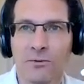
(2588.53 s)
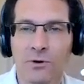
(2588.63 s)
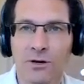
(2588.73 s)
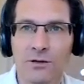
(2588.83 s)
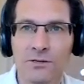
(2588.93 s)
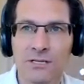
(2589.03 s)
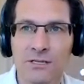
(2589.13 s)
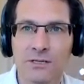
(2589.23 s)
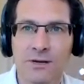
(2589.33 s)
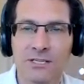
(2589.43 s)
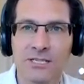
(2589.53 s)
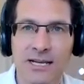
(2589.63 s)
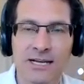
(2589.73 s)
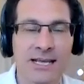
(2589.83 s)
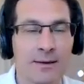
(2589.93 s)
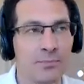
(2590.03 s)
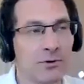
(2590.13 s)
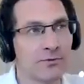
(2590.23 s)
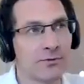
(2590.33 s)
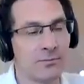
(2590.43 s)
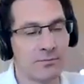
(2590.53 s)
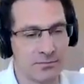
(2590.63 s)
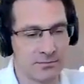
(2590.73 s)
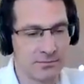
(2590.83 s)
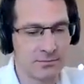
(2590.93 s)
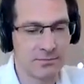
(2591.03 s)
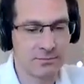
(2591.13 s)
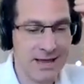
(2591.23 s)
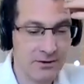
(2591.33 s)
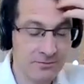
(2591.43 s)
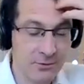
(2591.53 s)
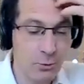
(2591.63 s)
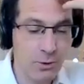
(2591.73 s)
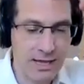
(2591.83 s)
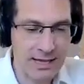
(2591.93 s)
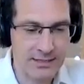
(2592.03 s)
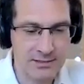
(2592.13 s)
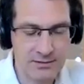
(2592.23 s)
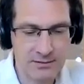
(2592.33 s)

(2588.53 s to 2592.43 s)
what goes into actually getting that book from out of your head